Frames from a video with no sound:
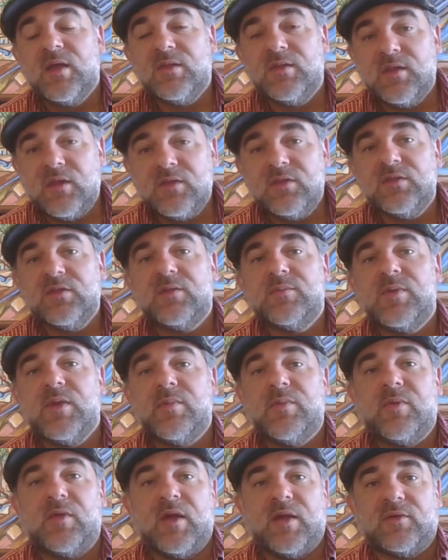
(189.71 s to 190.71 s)
The other thing
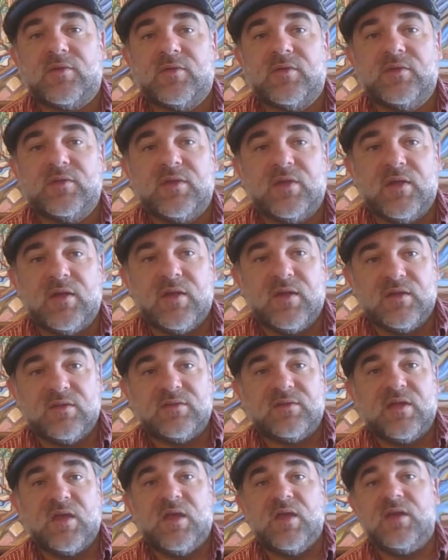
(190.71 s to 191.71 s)
people actually
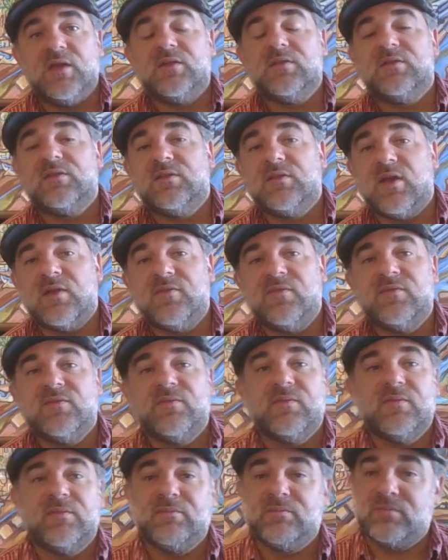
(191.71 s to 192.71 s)
say is stuff.
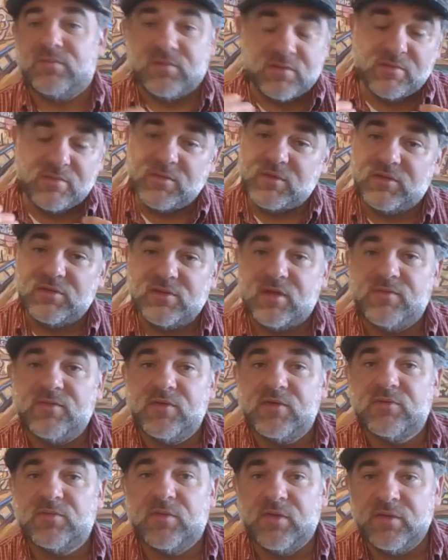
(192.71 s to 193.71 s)
Some of the stuff
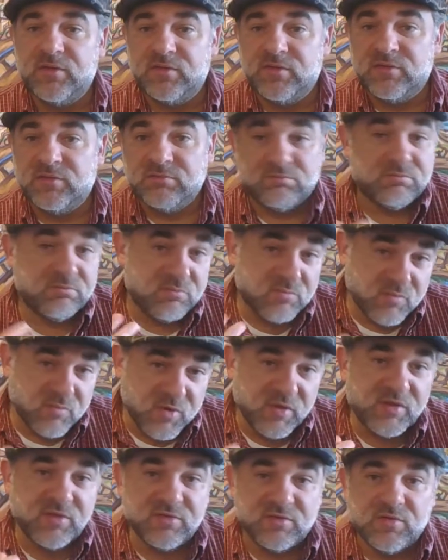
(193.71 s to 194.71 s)
is really,
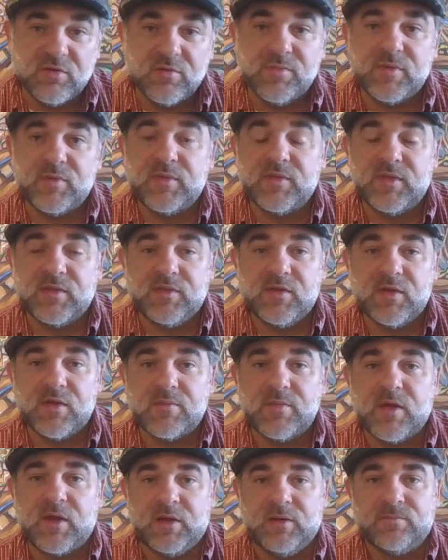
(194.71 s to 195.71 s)
really stupid when they think
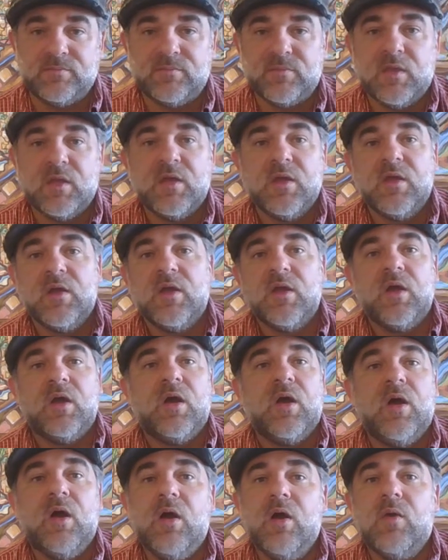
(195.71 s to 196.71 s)
about it.
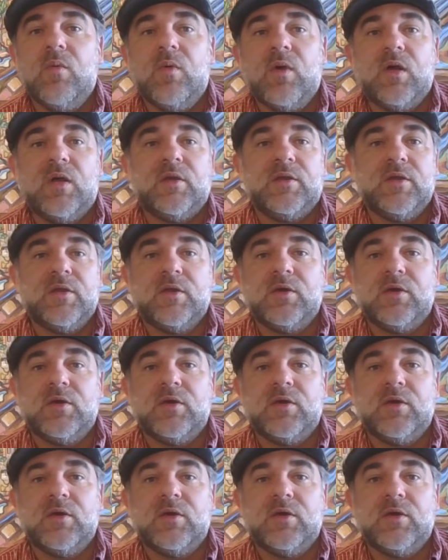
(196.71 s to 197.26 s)
Oh well,